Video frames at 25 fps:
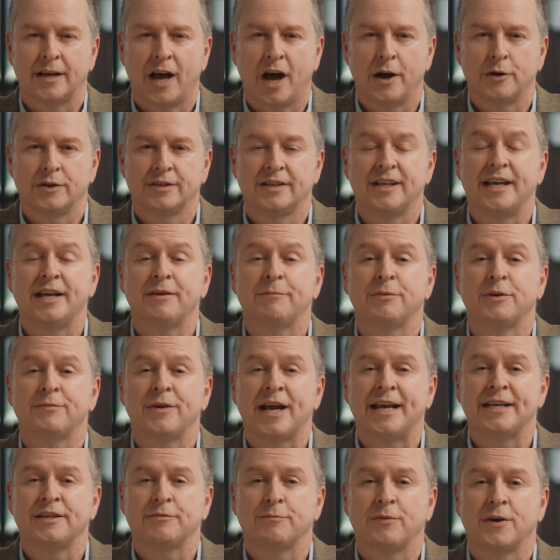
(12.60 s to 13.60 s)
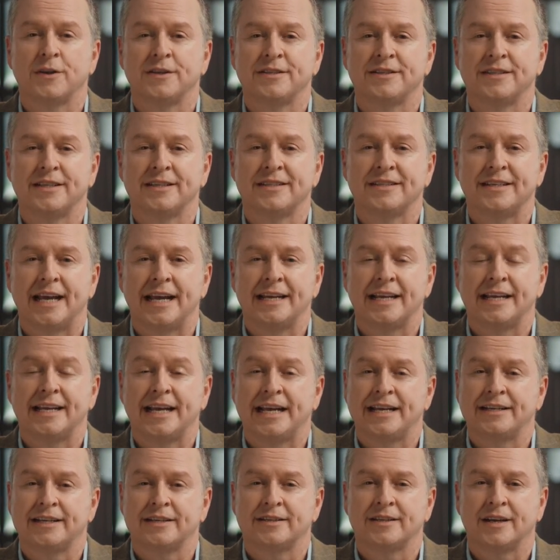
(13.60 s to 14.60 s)
Our team of experts is
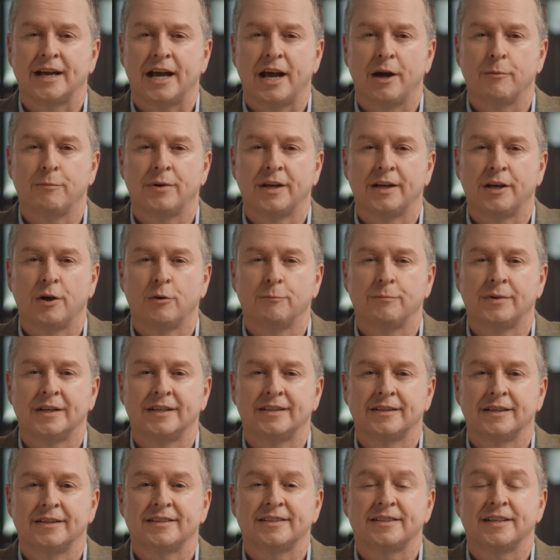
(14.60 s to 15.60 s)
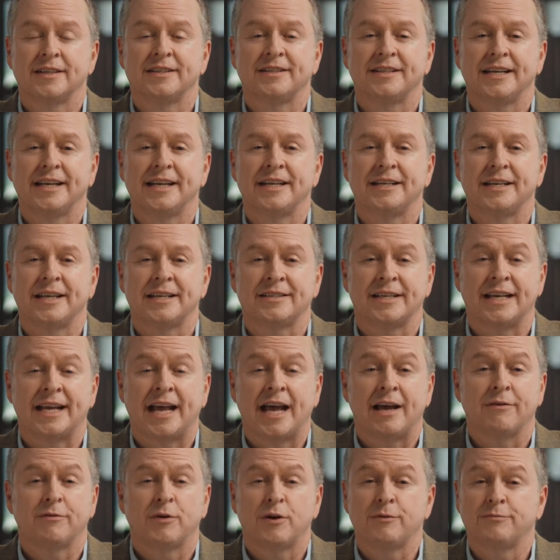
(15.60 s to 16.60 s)
dedicated to helping your business succeed in
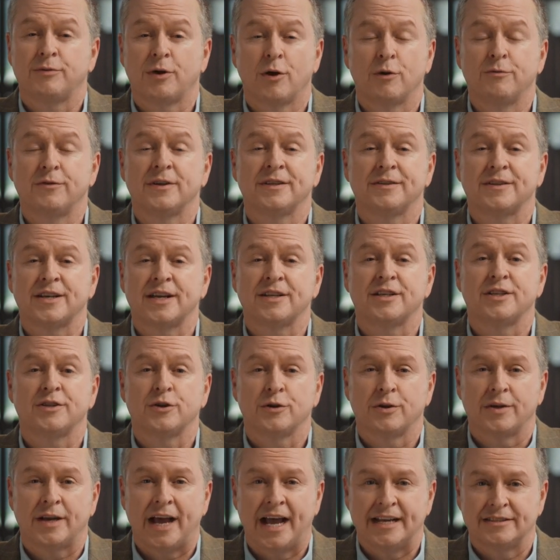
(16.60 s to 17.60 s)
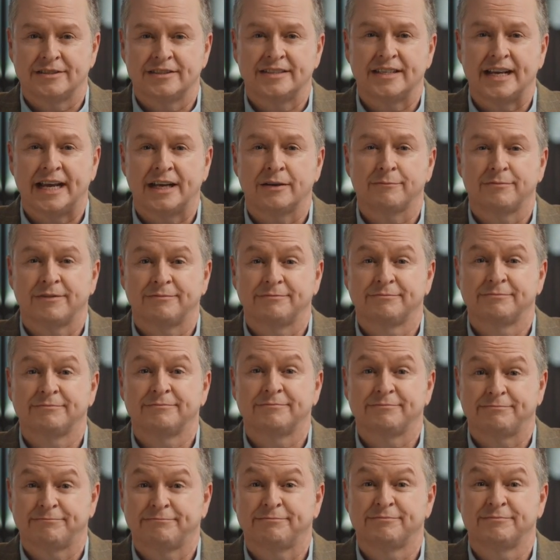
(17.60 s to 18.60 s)
the ever evolving digital landscape.
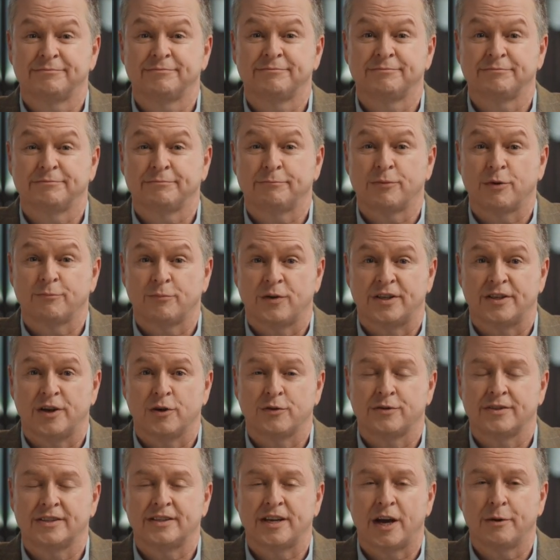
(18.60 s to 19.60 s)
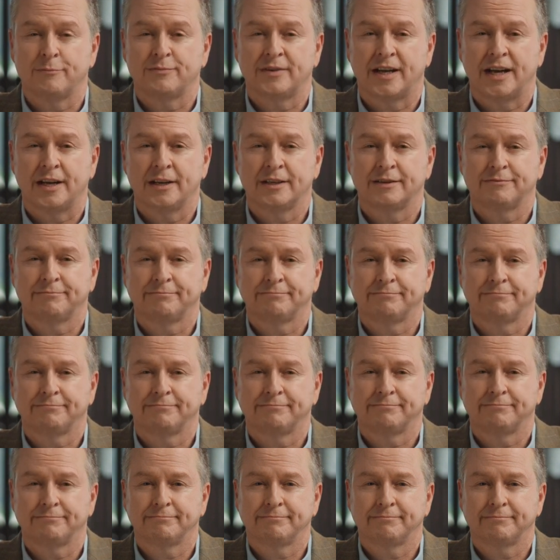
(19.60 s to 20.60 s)
But we don't stop there.
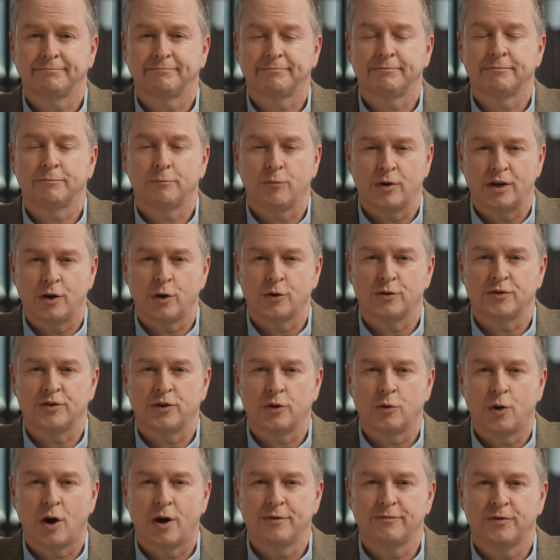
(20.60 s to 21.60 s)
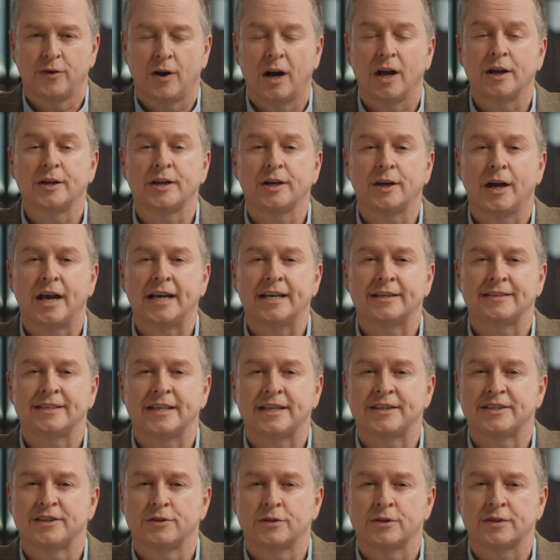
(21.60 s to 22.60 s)
We also offer our
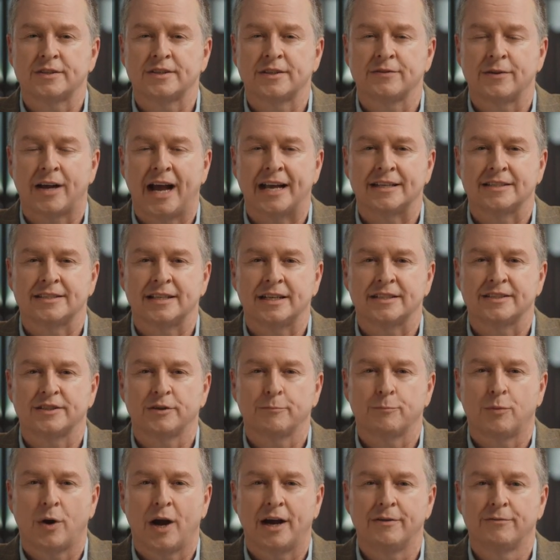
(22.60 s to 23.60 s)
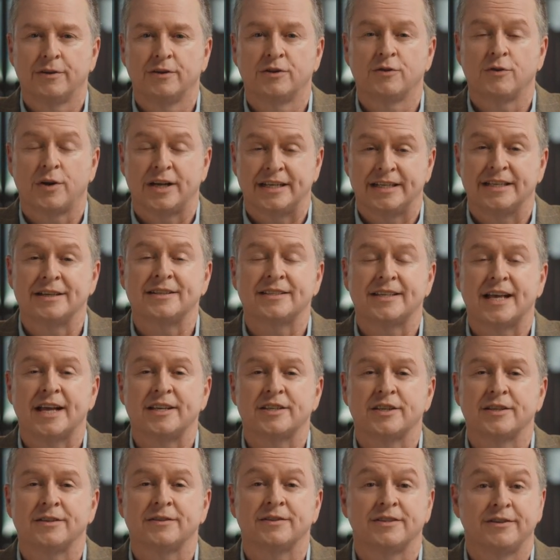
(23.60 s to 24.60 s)
clients exclusive access to private training
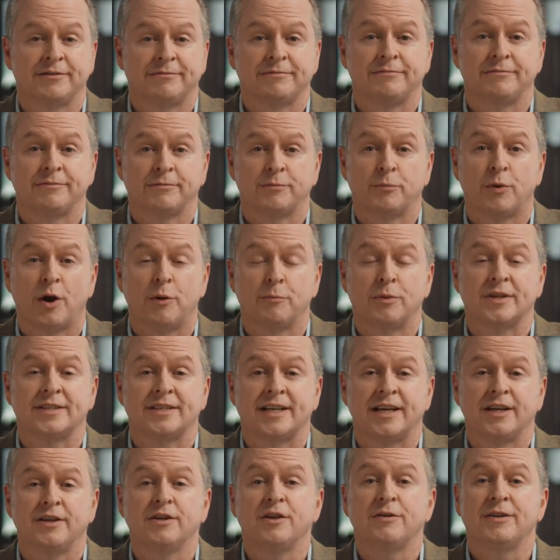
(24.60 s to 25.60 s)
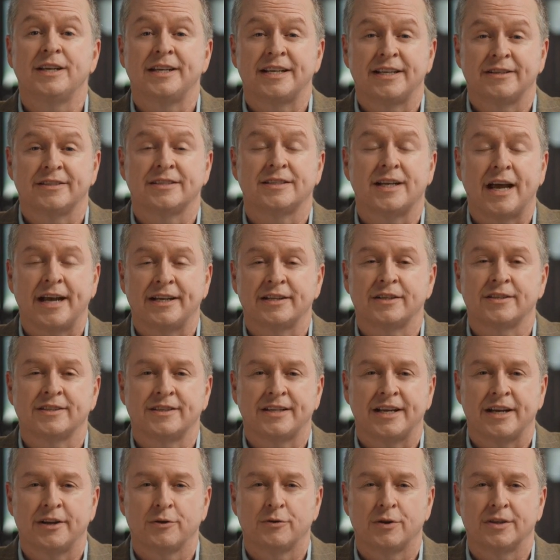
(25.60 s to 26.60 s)
sessions, where we teach you the
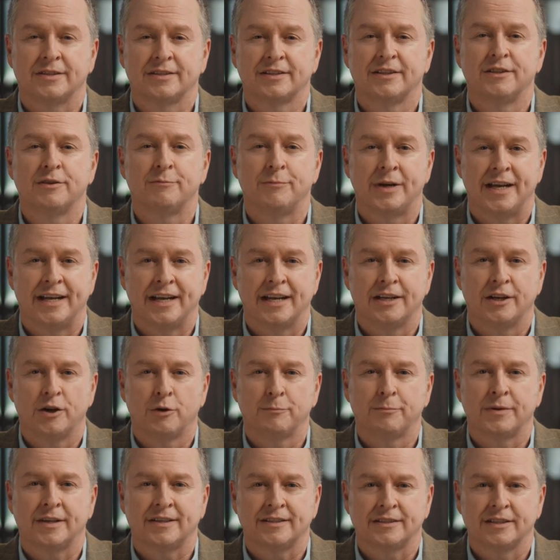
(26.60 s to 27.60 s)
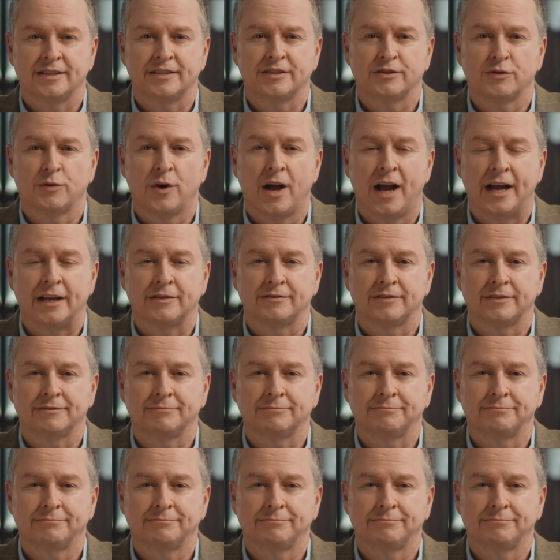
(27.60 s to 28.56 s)
insider secrets to making your business thrive.